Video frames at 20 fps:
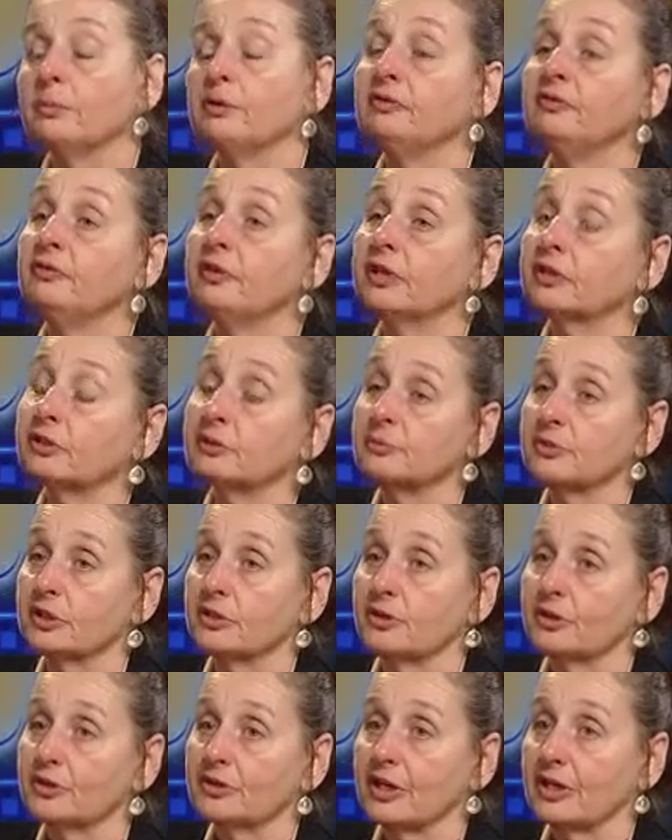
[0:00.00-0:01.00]
been victims
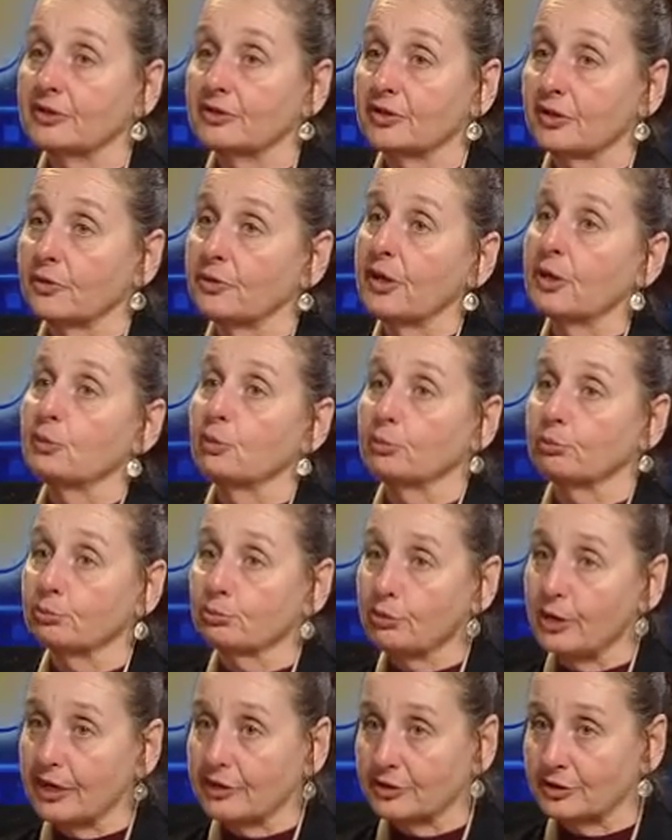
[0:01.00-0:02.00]
in the sense that they were
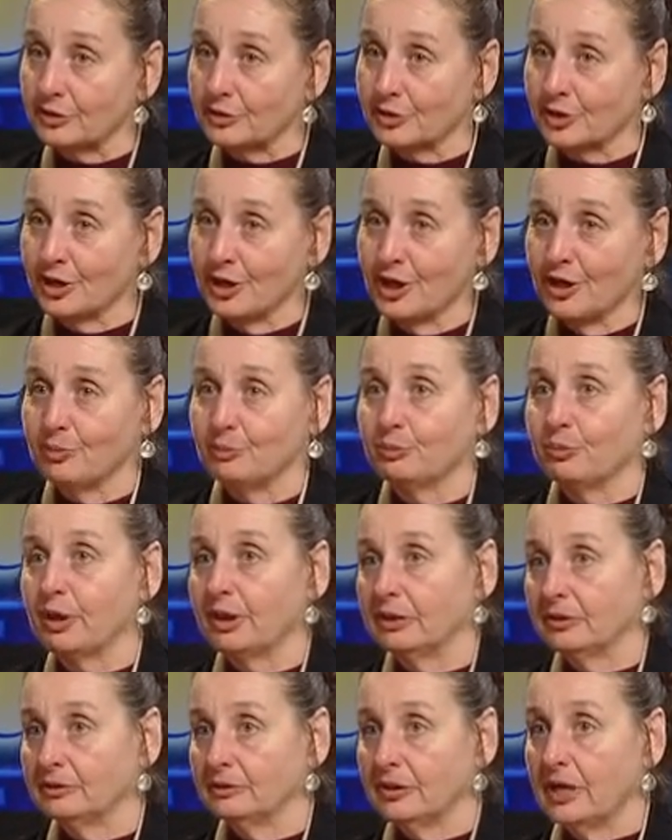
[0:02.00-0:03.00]
present
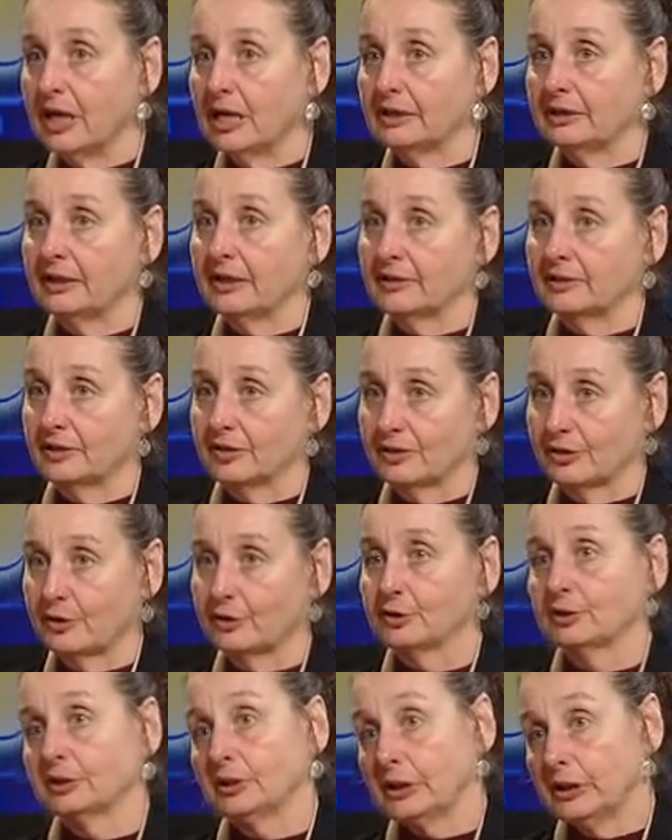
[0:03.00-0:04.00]
but not
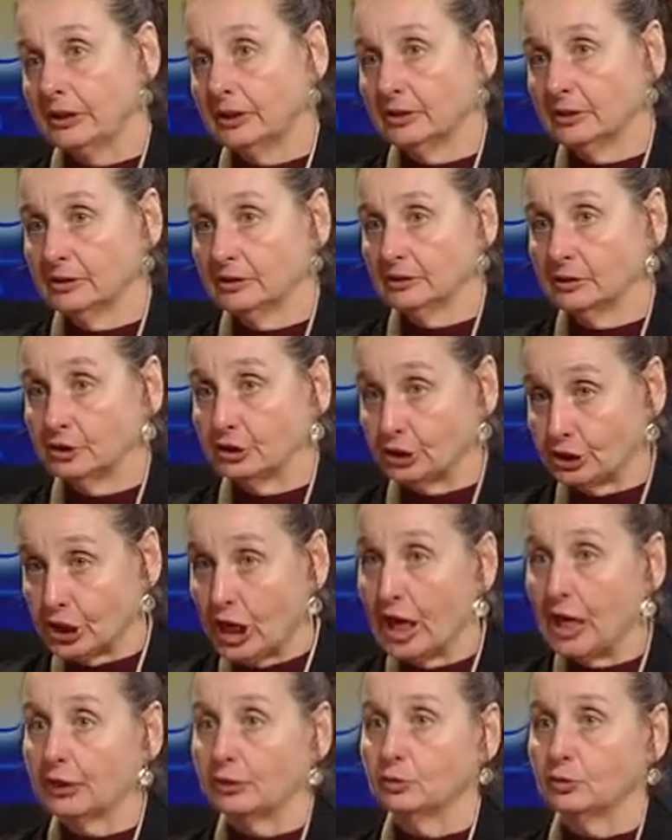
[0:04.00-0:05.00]
necessarily
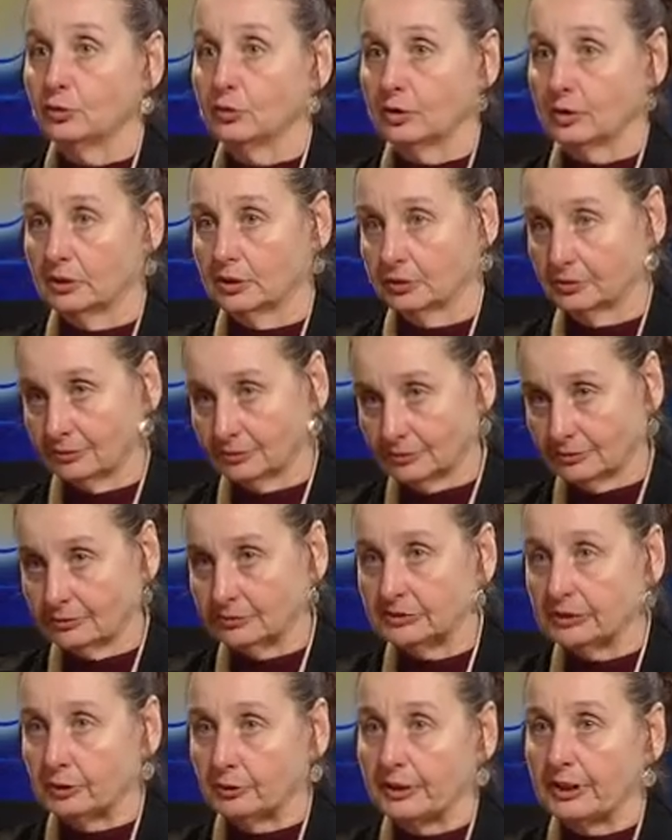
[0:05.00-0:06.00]
shot or
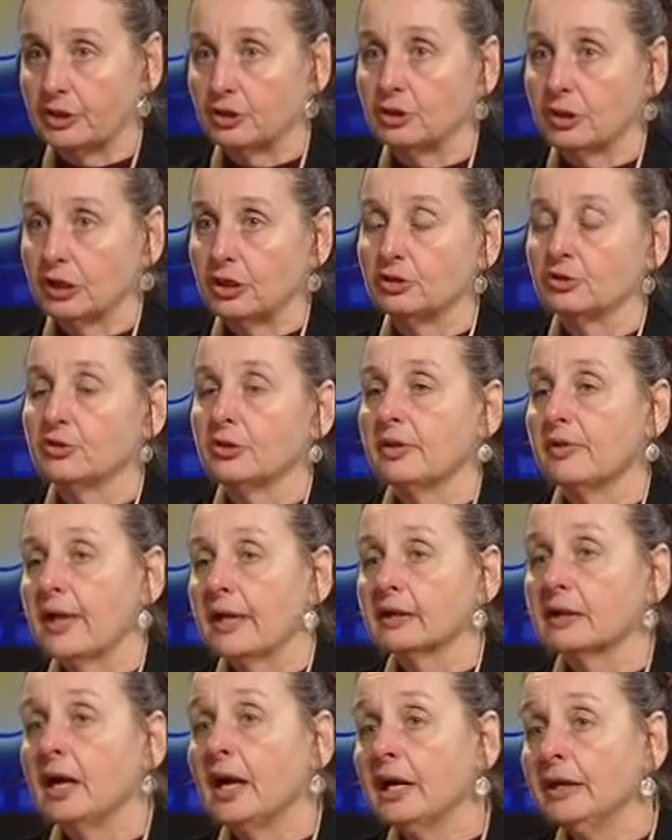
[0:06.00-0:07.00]
injured in
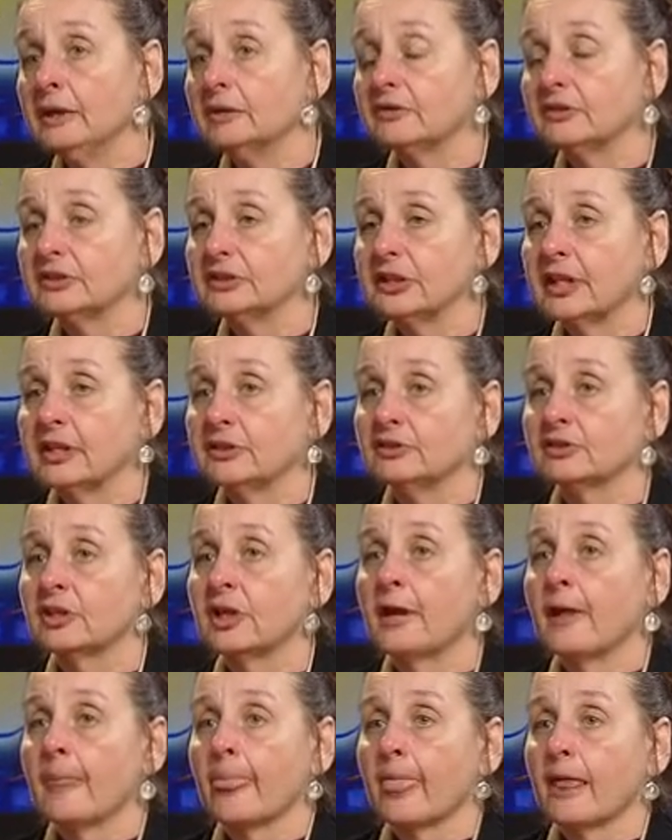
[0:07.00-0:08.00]
that kind of a sense,
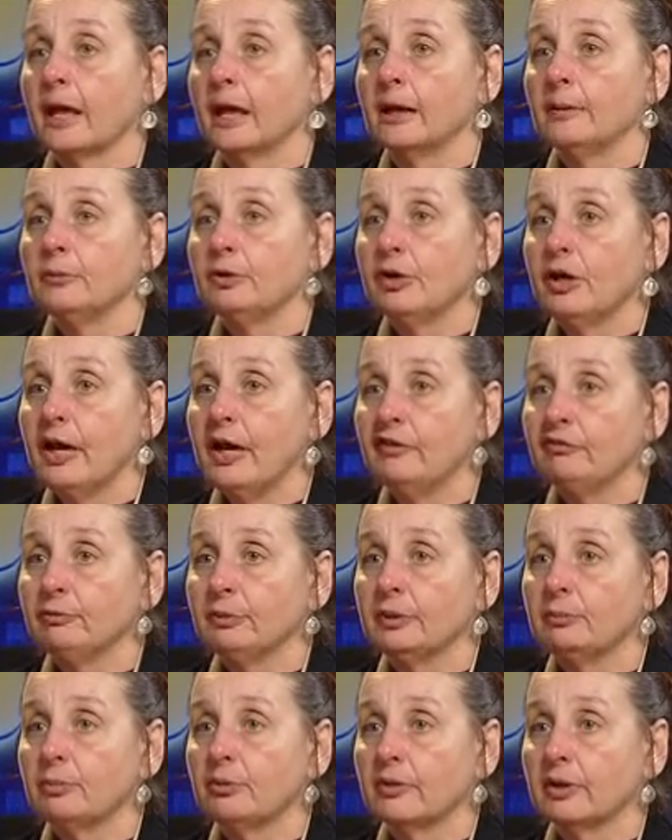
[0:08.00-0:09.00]
you have
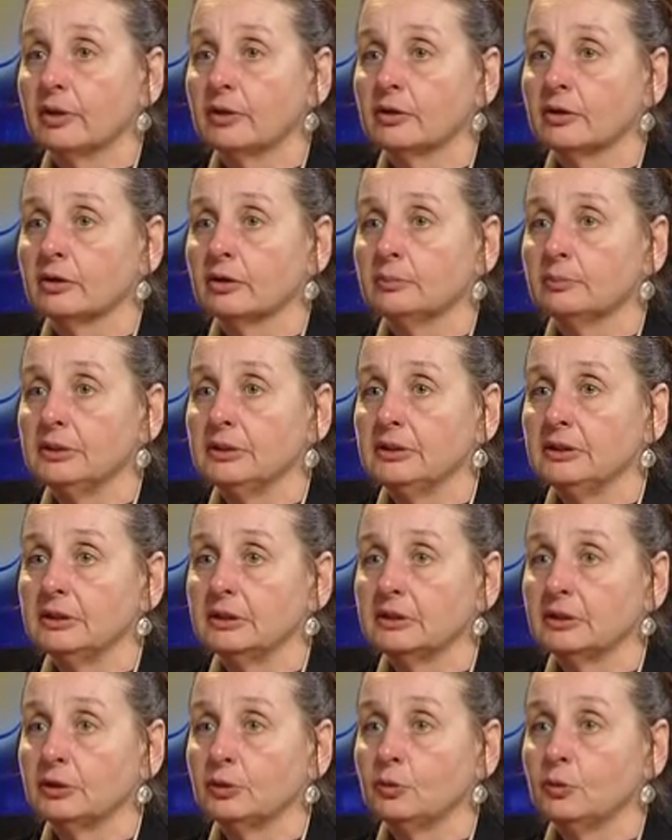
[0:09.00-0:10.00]
people that are going to be
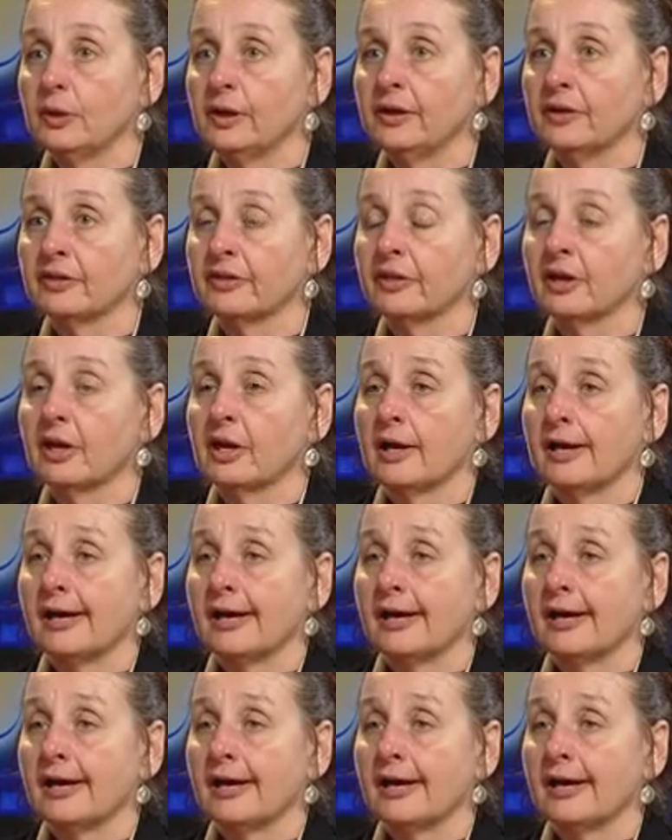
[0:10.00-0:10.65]
dealing with